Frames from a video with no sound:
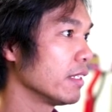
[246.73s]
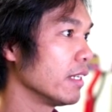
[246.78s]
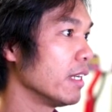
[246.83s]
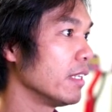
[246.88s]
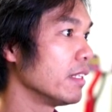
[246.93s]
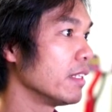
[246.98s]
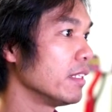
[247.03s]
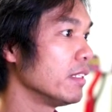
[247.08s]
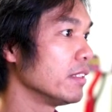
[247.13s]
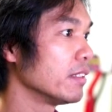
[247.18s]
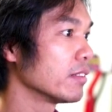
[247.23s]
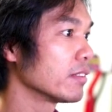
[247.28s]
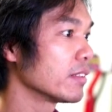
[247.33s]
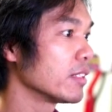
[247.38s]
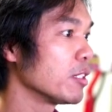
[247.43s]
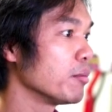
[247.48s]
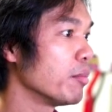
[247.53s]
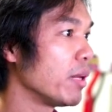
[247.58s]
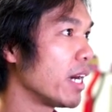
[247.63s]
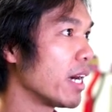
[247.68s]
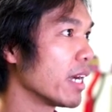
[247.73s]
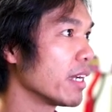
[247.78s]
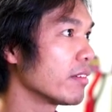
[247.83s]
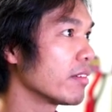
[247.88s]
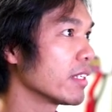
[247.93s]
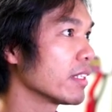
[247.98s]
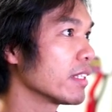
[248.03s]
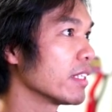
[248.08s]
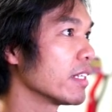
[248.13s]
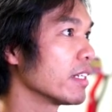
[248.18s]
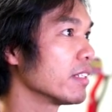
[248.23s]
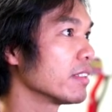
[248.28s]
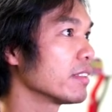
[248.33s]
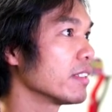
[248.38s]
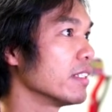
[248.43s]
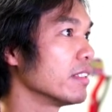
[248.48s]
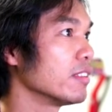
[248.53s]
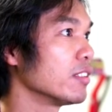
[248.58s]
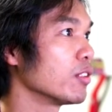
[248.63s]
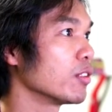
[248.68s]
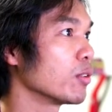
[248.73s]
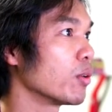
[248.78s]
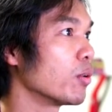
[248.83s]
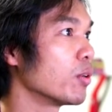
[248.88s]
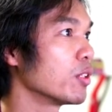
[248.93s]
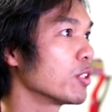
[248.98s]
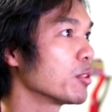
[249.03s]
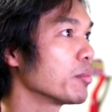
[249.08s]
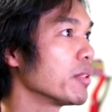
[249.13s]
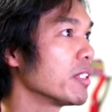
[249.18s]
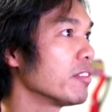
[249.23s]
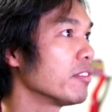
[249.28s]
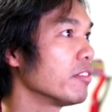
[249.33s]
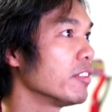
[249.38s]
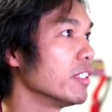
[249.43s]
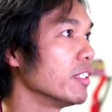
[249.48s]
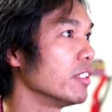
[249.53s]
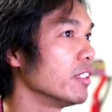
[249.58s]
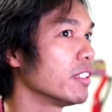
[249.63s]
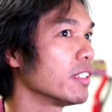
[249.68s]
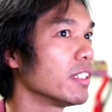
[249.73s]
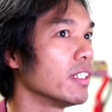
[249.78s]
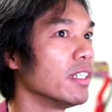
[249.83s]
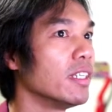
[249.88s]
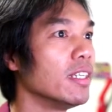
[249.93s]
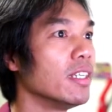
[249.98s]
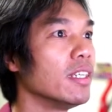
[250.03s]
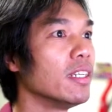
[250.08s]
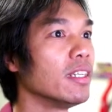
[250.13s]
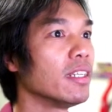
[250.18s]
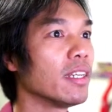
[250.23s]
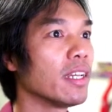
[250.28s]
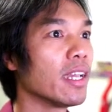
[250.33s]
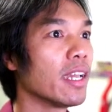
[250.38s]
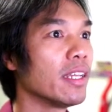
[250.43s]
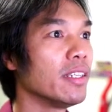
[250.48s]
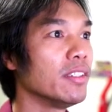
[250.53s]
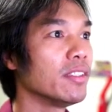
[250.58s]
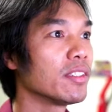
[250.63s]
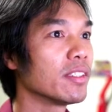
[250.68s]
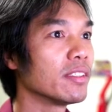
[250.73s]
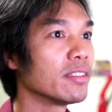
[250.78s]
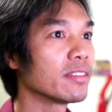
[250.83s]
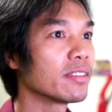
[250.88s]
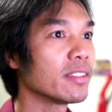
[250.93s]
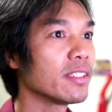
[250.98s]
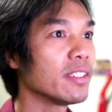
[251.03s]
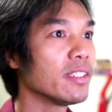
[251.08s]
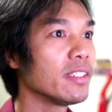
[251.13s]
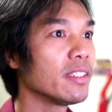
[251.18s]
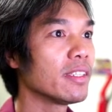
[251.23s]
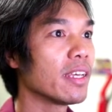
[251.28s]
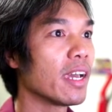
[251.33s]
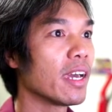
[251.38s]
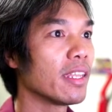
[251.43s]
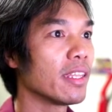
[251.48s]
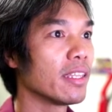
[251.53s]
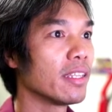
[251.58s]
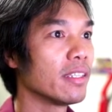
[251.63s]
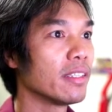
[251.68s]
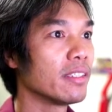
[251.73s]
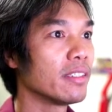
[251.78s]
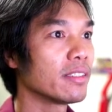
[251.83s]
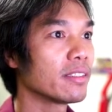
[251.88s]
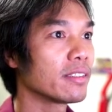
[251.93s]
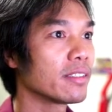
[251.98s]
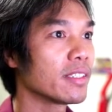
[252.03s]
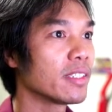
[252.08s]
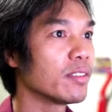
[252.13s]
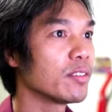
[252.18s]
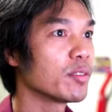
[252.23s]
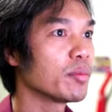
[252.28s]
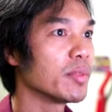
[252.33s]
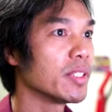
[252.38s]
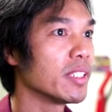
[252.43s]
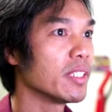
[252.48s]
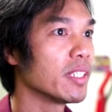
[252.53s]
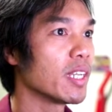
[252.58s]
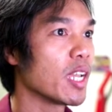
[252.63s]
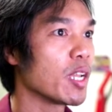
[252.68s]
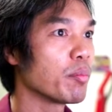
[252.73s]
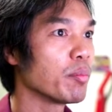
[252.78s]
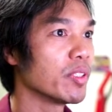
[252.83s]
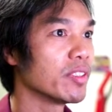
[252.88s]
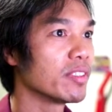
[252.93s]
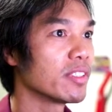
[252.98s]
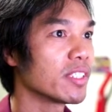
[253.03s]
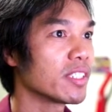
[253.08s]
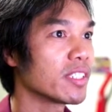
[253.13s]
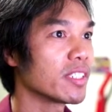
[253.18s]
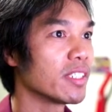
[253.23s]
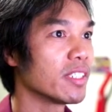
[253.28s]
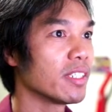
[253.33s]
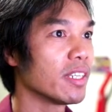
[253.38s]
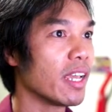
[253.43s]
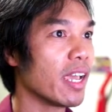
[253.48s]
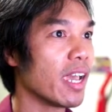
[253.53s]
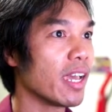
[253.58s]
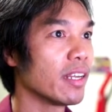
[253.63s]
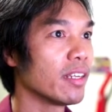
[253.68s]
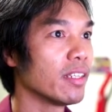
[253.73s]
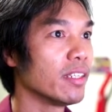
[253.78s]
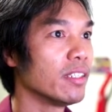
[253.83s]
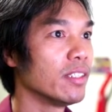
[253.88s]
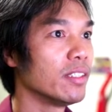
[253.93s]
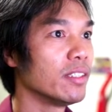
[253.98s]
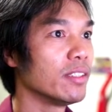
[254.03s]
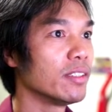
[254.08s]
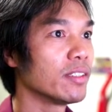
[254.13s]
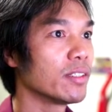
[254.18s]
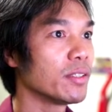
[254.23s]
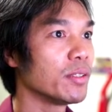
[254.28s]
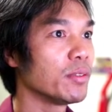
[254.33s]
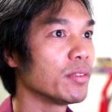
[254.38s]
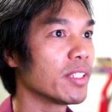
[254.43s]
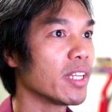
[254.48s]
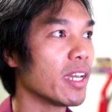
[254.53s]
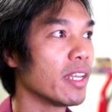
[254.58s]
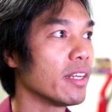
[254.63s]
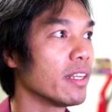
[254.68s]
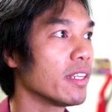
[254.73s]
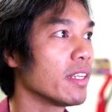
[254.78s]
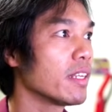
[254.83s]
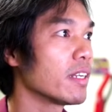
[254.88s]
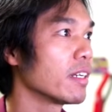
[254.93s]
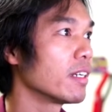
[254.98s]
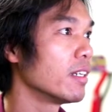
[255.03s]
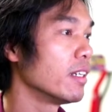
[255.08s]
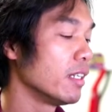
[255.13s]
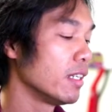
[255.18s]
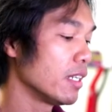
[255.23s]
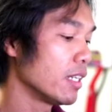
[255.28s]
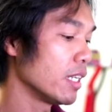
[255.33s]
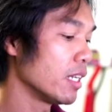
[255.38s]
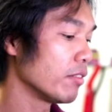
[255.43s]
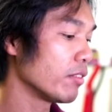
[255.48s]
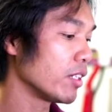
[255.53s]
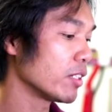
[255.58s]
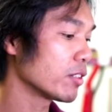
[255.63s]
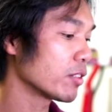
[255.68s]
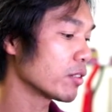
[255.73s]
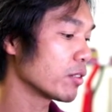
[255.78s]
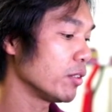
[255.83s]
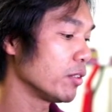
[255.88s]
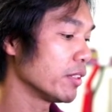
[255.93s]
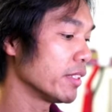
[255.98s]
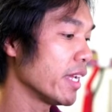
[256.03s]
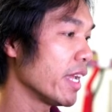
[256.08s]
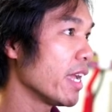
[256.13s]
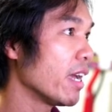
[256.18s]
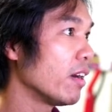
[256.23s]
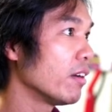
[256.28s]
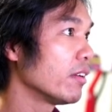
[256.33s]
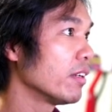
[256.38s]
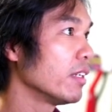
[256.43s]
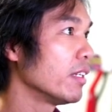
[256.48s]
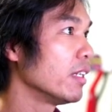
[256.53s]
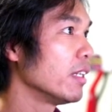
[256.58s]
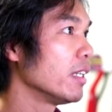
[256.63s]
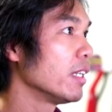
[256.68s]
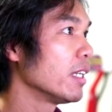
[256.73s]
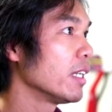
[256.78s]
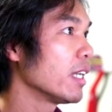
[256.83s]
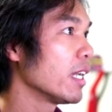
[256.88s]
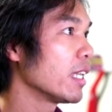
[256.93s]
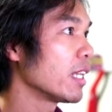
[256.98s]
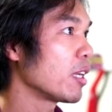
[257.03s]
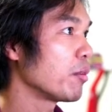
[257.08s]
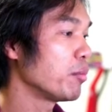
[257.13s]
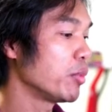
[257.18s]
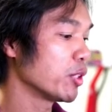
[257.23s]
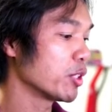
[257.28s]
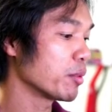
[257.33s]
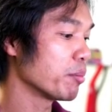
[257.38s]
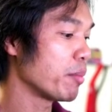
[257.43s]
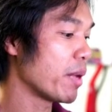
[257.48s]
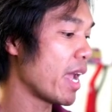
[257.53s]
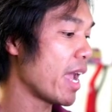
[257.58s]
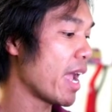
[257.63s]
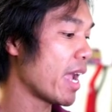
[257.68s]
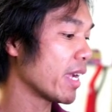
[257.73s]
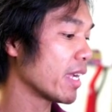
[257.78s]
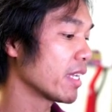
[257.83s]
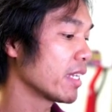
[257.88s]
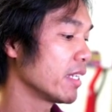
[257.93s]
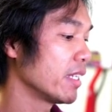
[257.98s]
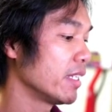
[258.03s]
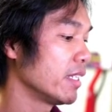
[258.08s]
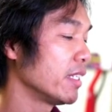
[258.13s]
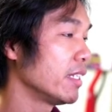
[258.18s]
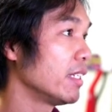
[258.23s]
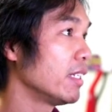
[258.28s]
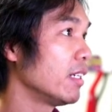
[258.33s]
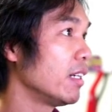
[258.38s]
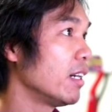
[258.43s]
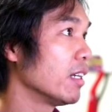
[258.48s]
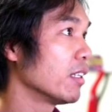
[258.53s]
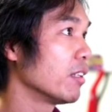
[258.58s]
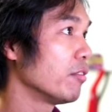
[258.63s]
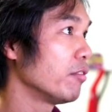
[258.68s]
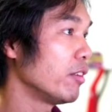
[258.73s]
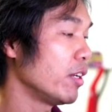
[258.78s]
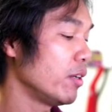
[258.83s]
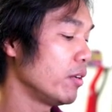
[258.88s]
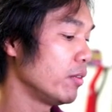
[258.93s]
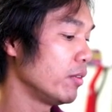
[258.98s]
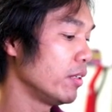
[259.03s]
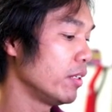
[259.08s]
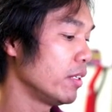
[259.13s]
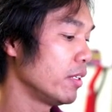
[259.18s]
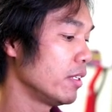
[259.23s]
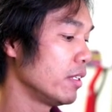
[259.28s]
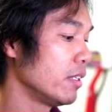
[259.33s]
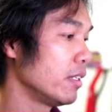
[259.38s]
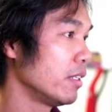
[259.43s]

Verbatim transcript: and then you'll see buy right there. It says your order's been filled. And you can see that this gives me a position at 210 here. And if I scroll down and I push back, on the phone,